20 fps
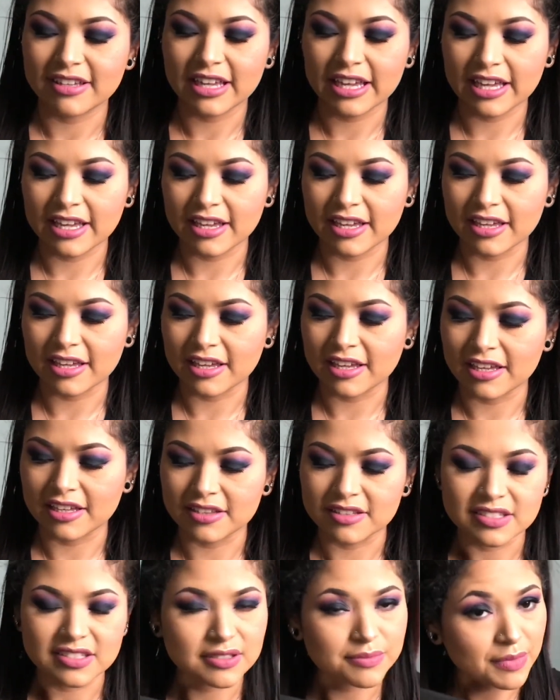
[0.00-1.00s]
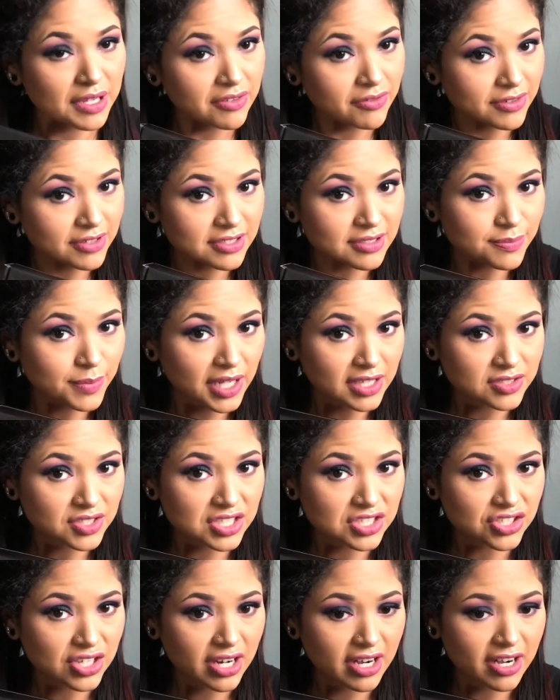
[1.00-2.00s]
And this is my first
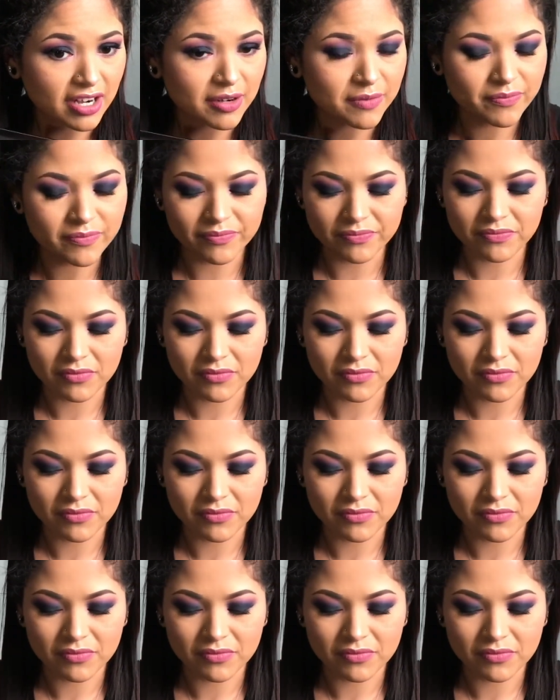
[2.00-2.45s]
BoxyCharm.